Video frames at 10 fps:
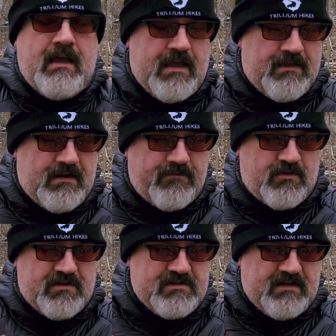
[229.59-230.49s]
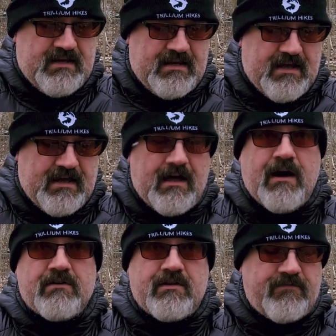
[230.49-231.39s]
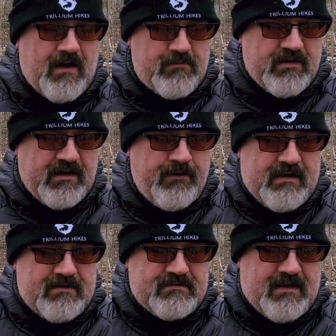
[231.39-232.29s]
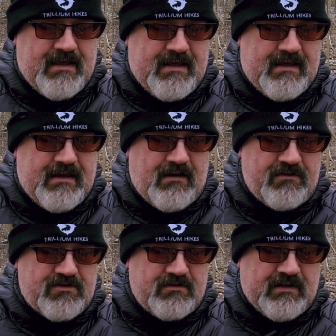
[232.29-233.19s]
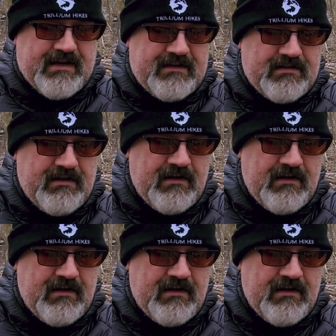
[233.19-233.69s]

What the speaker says: And then of course the outer fabric is a ultralight